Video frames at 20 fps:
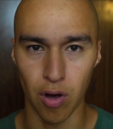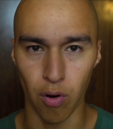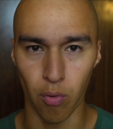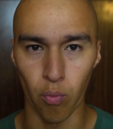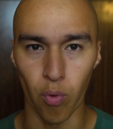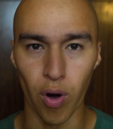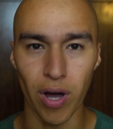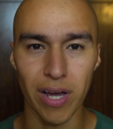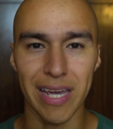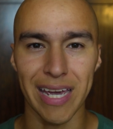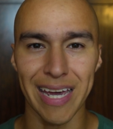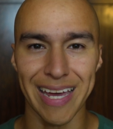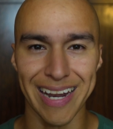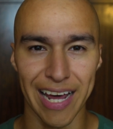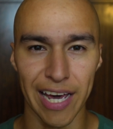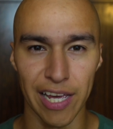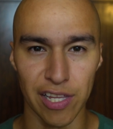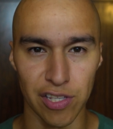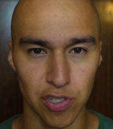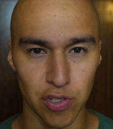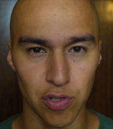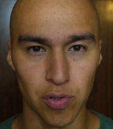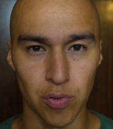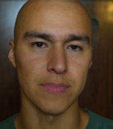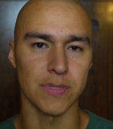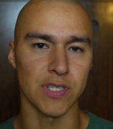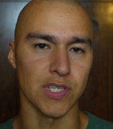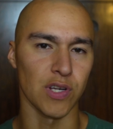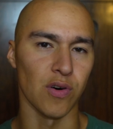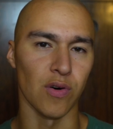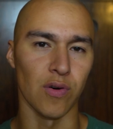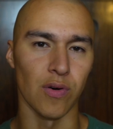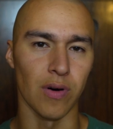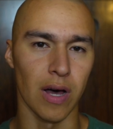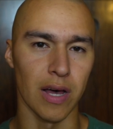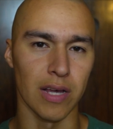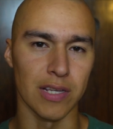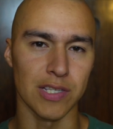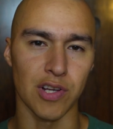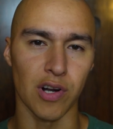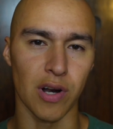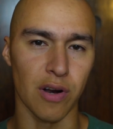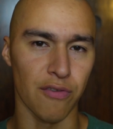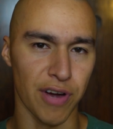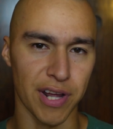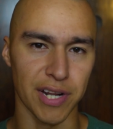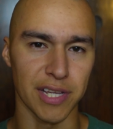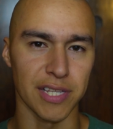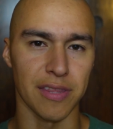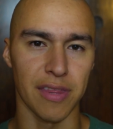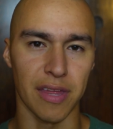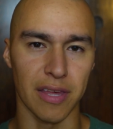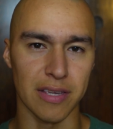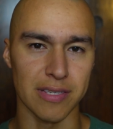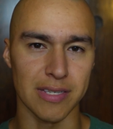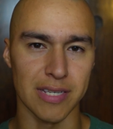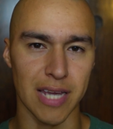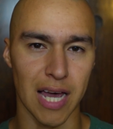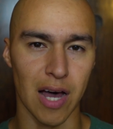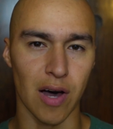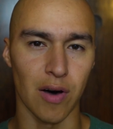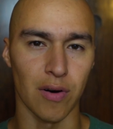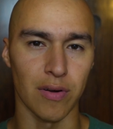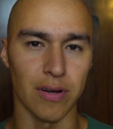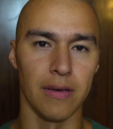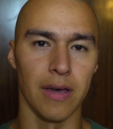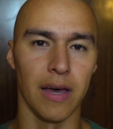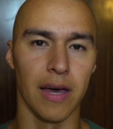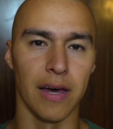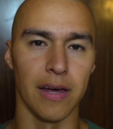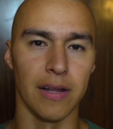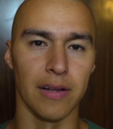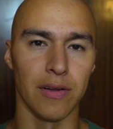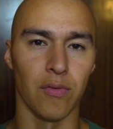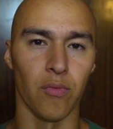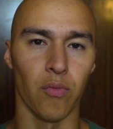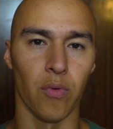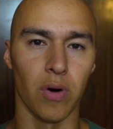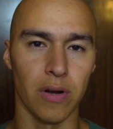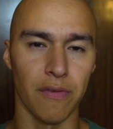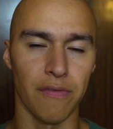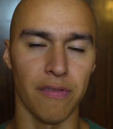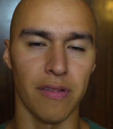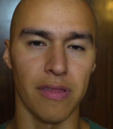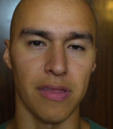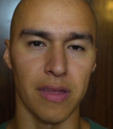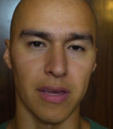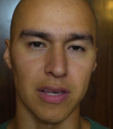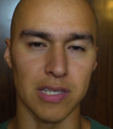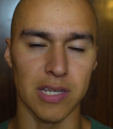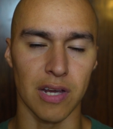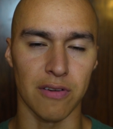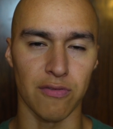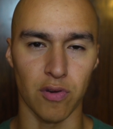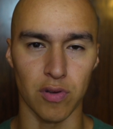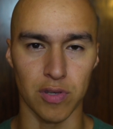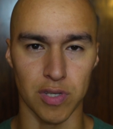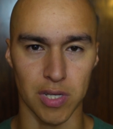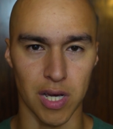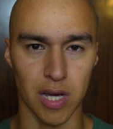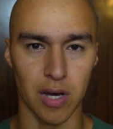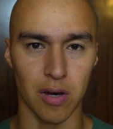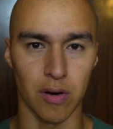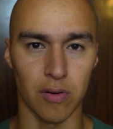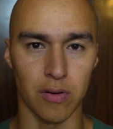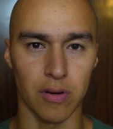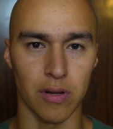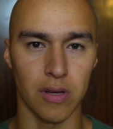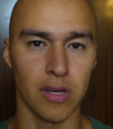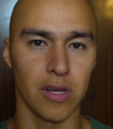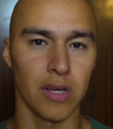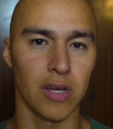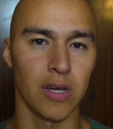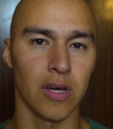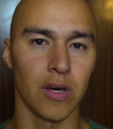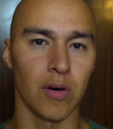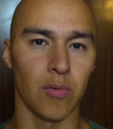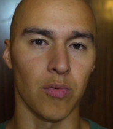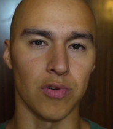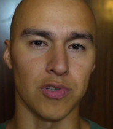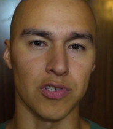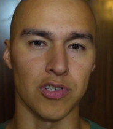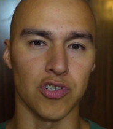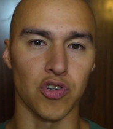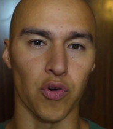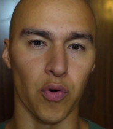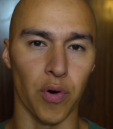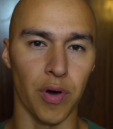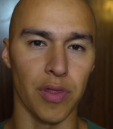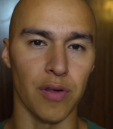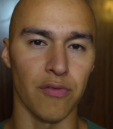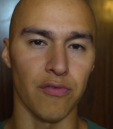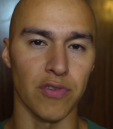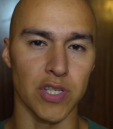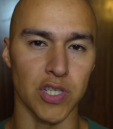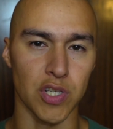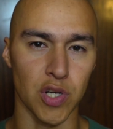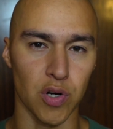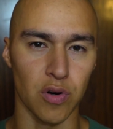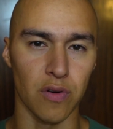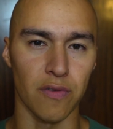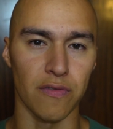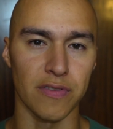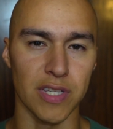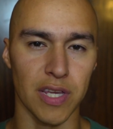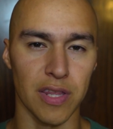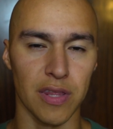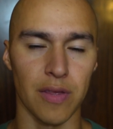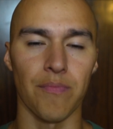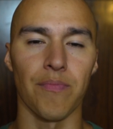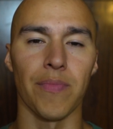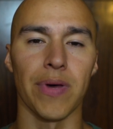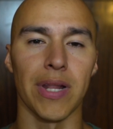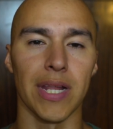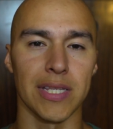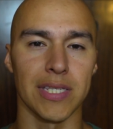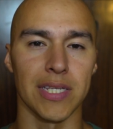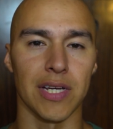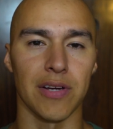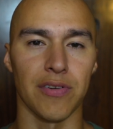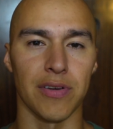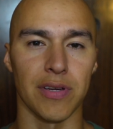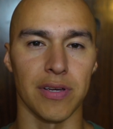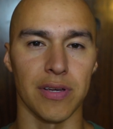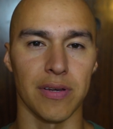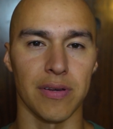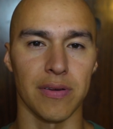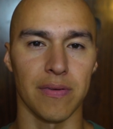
What can I do? So I started writing things down, and one of the things I wrote down was join the reserves in the military.